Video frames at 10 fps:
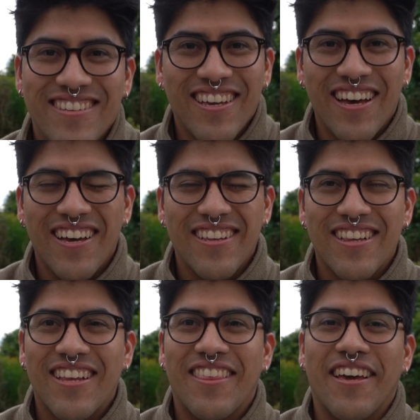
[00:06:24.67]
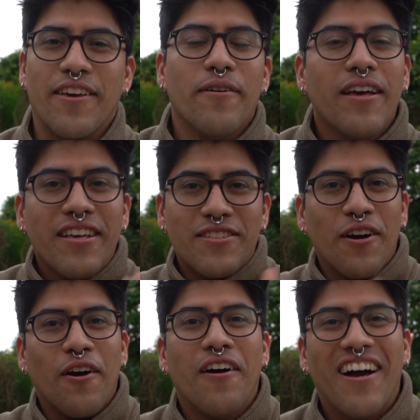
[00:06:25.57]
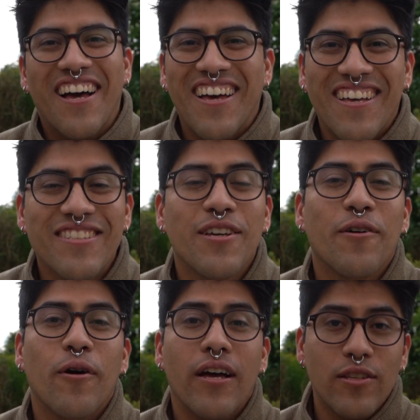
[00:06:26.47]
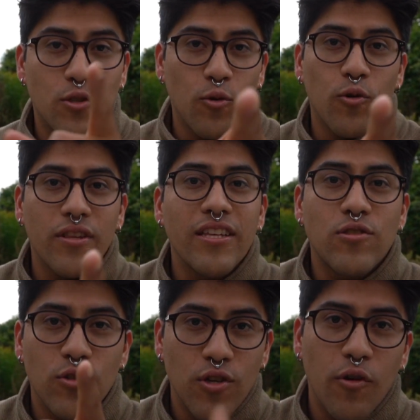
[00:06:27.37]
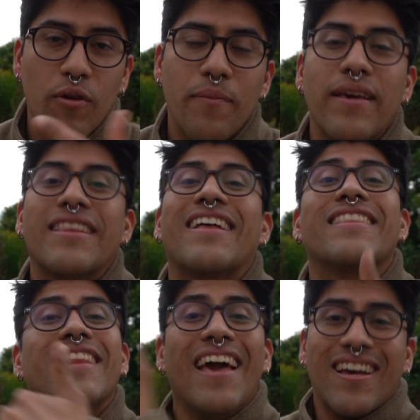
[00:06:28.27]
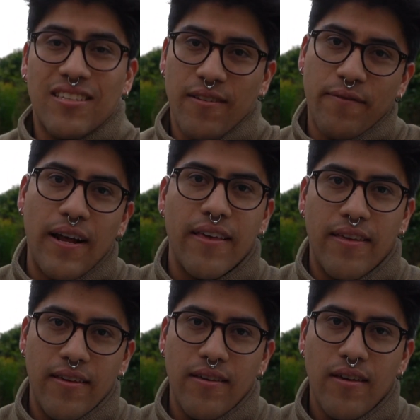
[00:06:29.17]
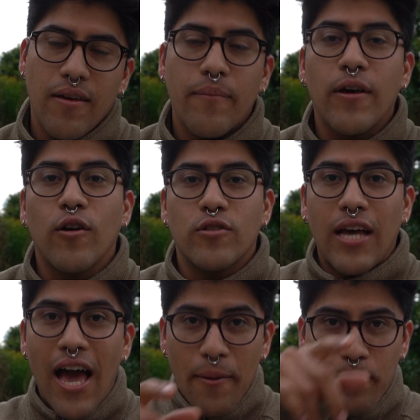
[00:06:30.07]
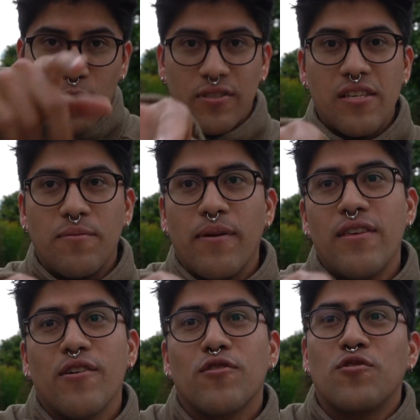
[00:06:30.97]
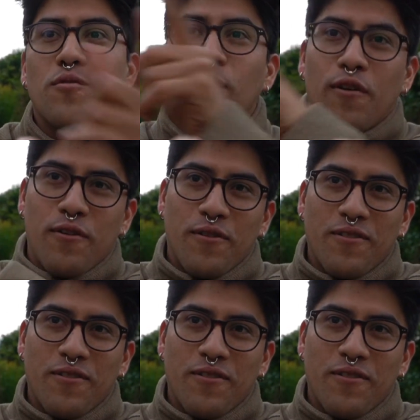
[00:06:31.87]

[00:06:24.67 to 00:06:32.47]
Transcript: Yeah? Yeah, thank you. So you you need to join with me the next Friday because I post this video tomorrow.